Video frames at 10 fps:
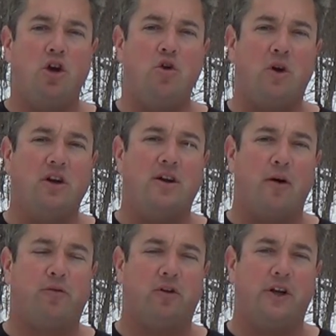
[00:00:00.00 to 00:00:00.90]
you can
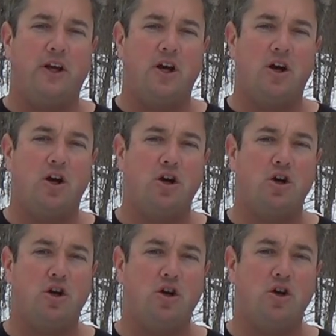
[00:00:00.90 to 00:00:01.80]
definitely
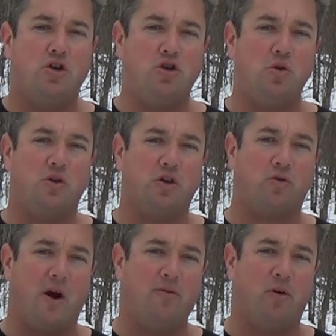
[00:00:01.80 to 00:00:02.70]
shoot
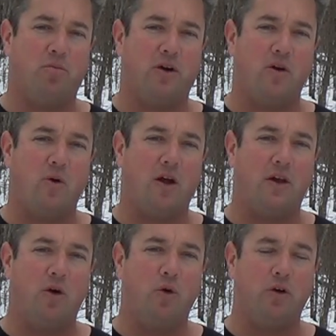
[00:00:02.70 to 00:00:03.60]
this rifle pretty well,
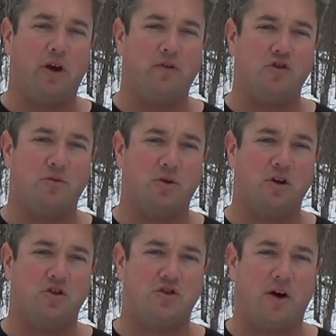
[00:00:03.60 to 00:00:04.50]
and it will give you some
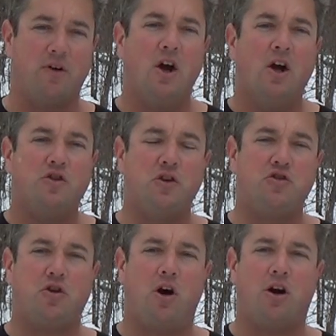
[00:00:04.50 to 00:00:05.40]
good stuff. So
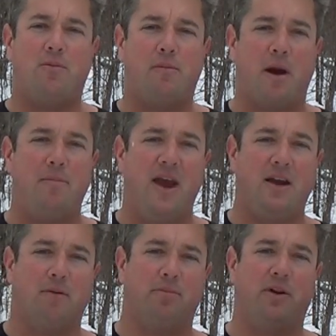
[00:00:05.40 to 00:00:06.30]
let's talk about my main
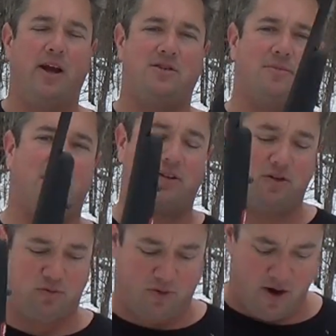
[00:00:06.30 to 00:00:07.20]
complaints about
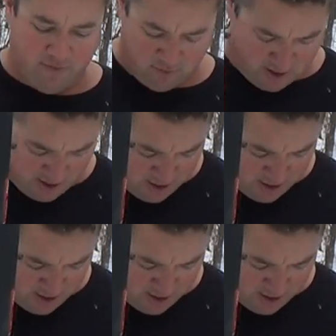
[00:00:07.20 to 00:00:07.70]
this rifle right